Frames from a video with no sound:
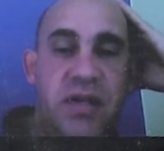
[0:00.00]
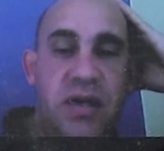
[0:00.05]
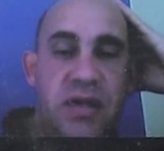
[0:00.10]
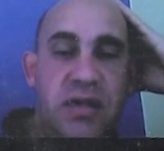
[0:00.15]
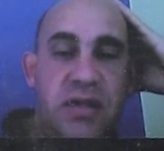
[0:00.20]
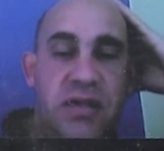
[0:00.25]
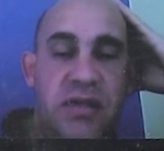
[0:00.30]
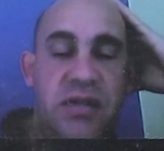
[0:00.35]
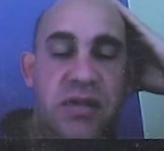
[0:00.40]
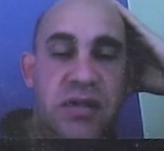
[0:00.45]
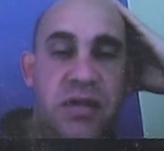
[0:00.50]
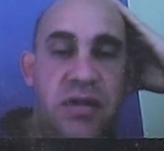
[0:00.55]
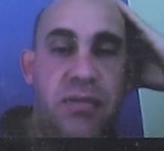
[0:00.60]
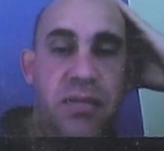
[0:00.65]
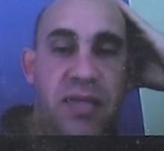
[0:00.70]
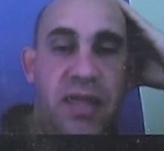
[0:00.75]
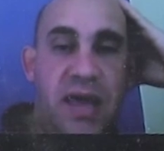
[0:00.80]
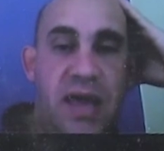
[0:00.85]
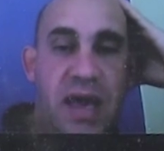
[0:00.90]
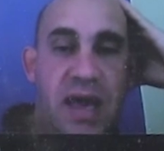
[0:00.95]
a
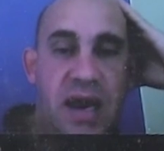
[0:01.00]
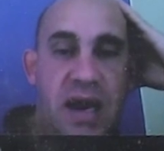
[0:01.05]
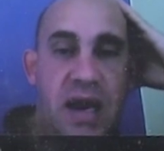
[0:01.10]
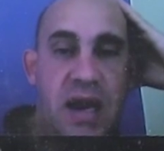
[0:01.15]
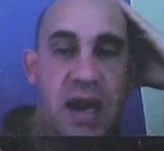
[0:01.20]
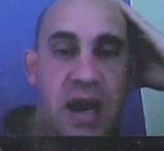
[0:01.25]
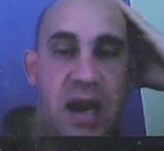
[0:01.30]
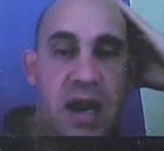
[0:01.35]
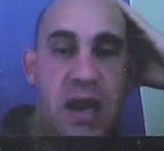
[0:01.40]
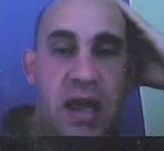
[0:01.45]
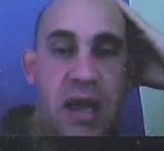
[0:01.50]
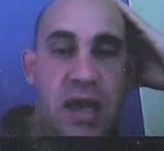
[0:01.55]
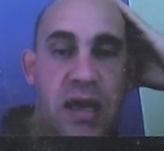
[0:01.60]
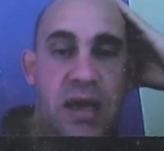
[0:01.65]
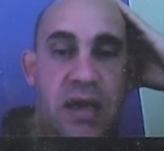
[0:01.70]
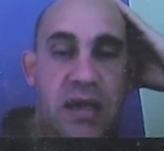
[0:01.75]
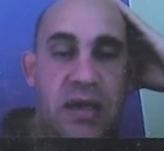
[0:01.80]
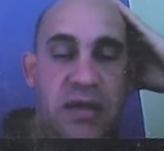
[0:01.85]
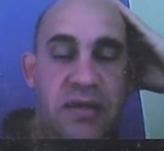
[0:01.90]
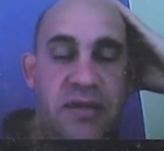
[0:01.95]
system that
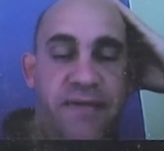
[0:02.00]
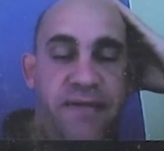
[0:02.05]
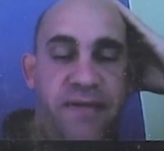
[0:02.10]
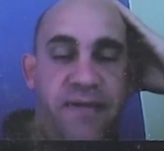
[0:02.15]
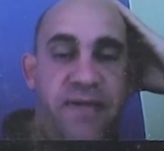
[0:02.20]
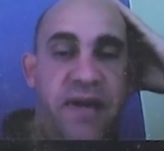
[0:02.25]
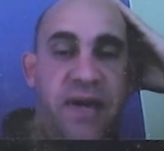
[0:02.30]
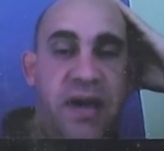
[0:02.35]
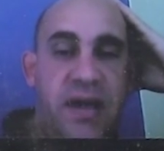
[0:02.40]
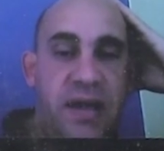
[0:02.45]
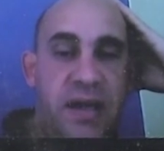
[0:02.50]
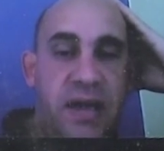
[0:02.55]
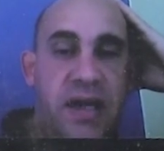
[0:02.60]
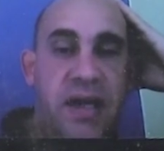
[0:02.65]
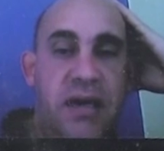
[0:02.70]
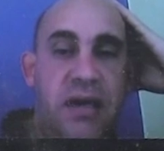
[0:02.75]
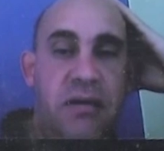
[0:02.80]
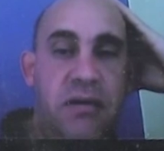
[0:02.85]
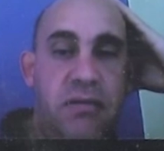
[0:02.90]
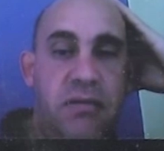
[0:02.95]
is
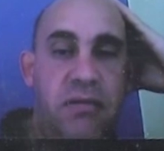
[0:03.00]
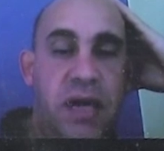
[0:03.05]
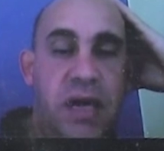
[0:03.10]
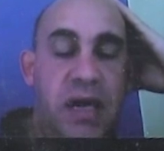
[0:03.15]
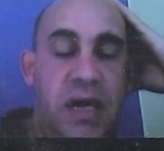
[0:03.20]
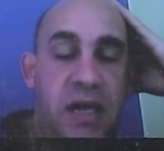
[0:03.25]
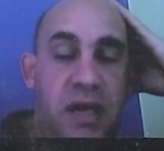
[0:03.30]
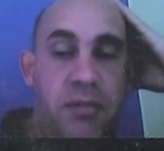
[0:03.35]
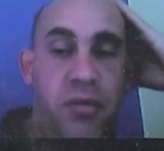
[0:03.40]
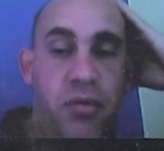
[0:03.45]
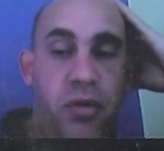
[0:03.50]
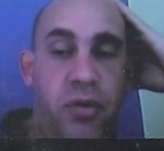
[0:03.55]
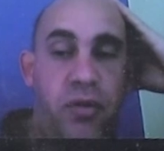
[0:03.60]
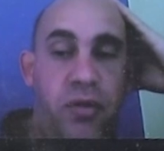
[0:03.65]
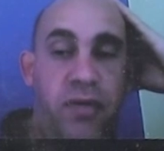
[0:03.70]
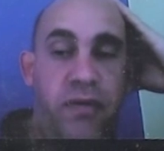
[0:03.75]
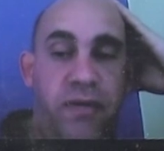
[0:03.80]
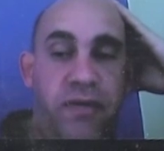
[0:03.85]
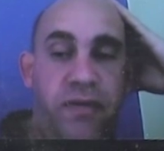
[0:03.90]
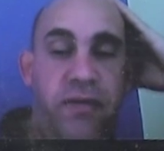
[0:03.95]
fairly
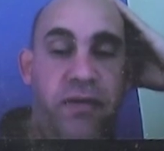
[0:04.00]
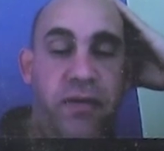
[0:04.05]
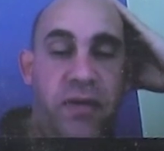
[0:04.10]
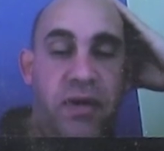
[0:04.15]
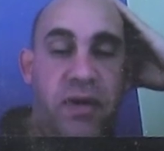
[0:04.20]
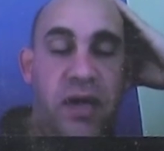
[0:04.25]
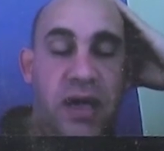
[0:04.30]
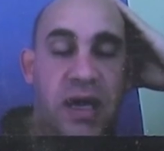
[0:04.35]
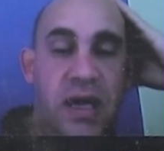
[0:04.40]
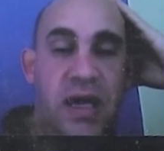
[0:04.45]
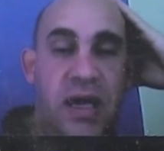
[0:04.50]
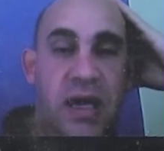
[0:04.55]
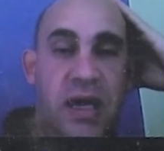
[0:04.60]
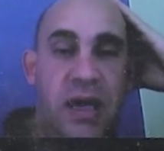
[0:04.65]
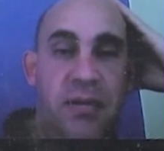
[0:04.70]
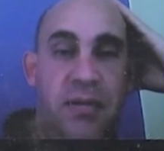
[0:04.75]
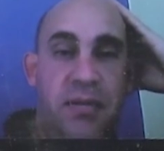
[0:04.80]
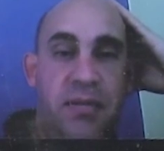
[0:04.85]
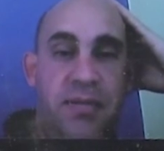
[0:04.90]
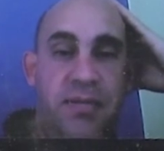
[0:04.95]
idiot-proof,
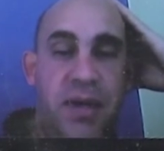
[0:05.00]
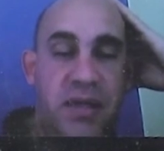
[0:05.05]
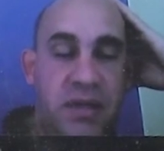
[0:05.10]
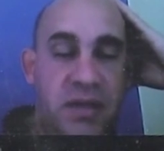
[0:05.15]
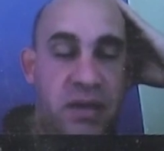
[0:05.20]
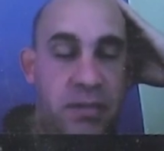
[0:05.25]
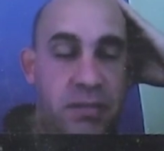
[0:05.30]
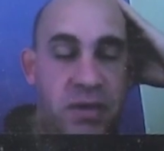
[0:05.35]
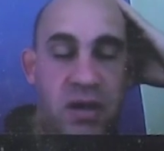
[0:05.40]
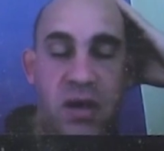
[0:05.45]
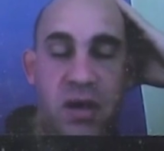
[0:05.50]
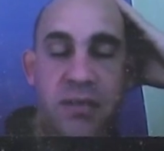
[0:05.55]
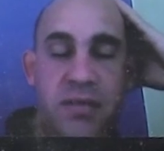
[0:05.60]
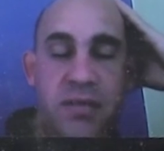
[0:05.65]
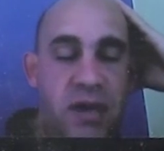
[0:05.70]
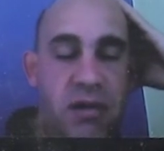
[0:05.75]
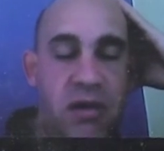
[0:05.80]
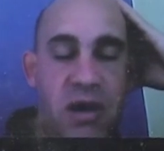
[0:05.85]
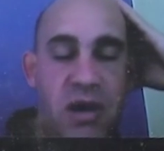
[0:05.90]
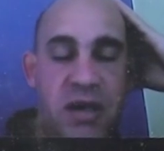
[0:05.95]
but
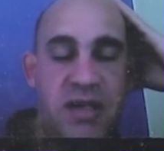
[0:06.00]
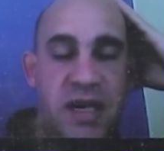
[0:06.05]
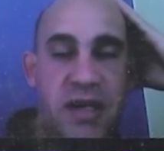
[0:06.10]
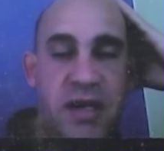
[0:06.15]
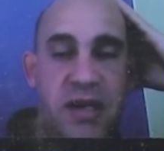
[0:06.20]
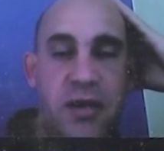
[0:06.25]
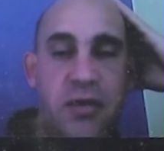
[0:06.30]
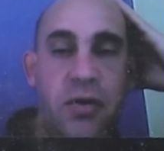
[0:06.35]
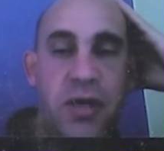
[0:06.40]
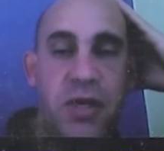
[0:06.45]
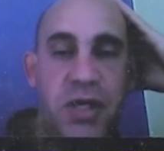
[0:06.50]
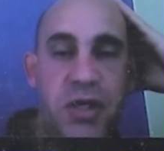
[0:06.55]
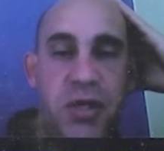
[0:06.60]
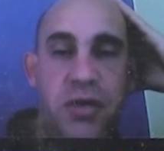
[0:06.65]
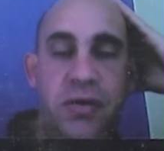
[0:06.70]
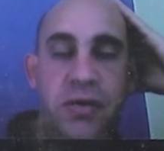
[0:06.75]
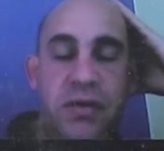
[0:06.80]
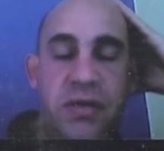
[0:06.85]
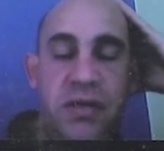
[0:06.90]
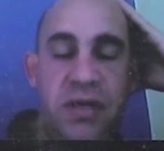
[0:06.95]
sometimes there are technical
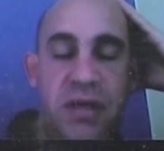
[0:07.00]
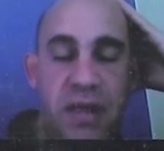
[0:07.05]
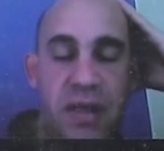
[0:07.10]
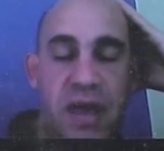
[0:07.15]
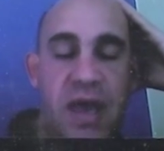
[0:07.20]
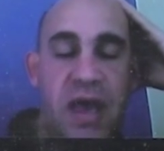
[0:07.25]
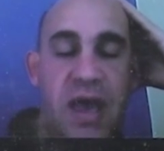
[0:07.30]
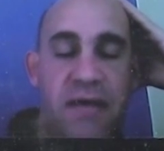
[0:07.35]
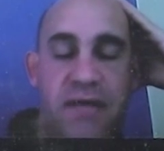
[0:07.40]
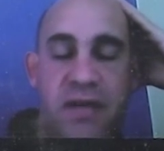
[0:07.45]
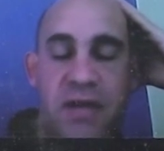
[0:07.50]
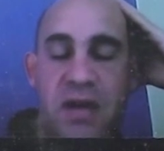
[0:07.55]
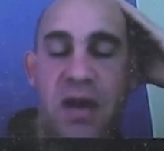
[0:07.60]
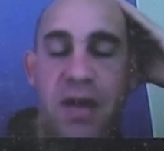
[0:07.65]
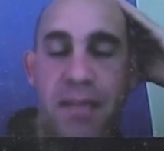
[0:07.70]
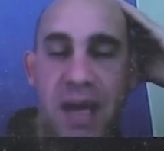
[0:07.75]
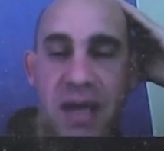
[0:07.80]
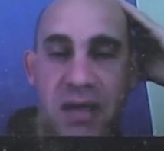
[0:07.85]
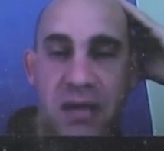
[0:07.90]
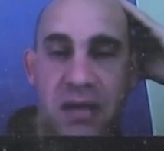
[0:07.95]
issues and they have to
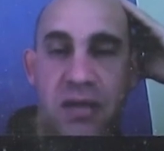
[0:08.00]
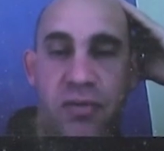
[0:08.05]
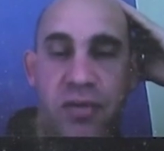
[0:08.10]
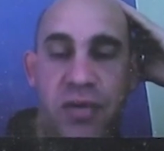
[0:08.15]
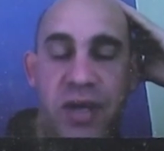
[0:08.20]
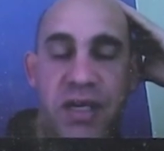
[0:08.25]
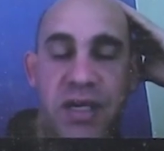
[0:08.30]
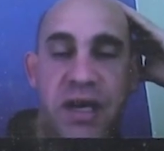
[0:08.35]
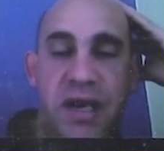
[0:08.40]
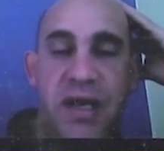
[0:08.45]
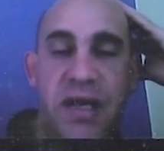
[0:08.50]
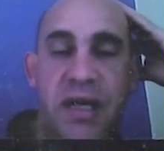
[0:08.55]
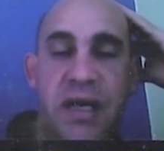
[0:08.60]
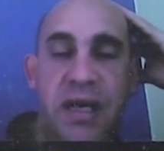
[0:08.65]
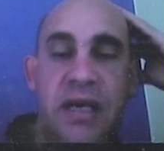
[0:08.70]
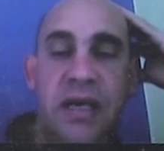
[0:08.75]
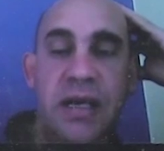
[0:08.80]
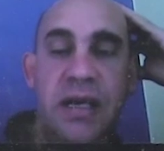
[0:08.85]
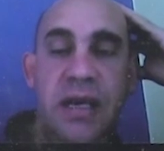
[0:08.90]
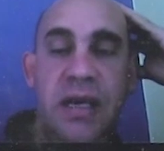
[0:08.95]
come back to the retailer.